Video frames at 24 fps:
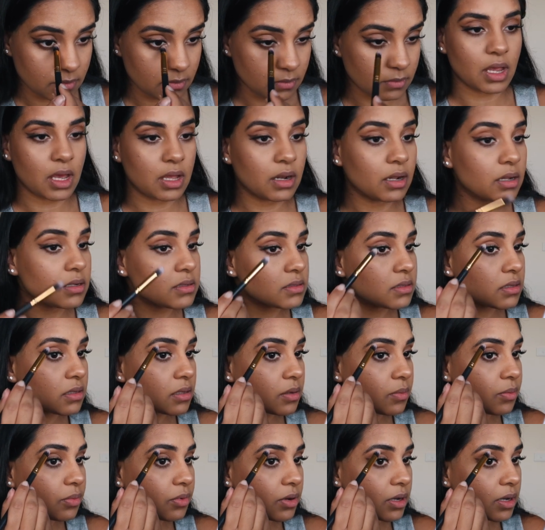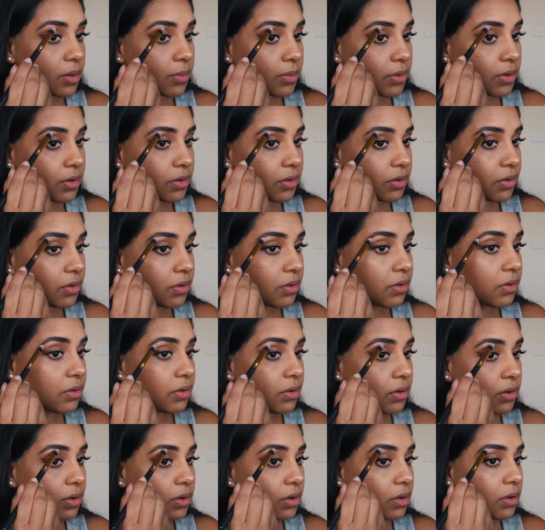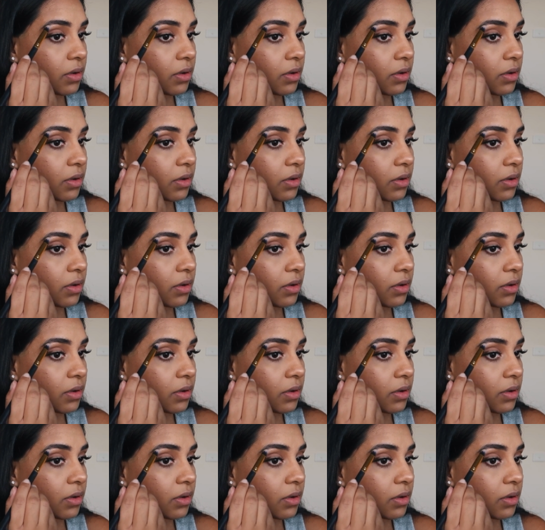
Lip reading: and onto the brow bone too.